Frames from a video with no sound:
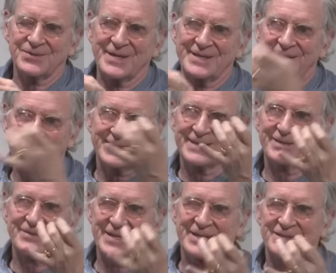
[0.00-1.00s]
a great
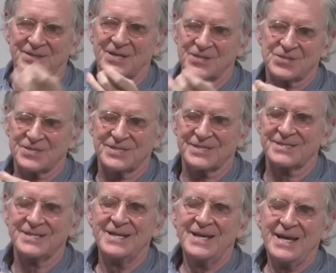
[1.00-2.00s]
nothing, great
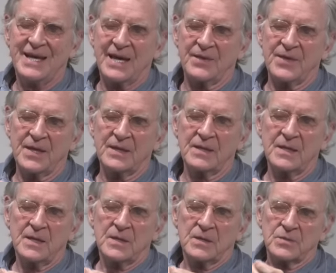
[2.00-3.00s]
unconsciousness. And then
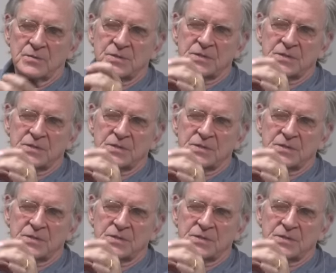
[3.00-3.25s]
you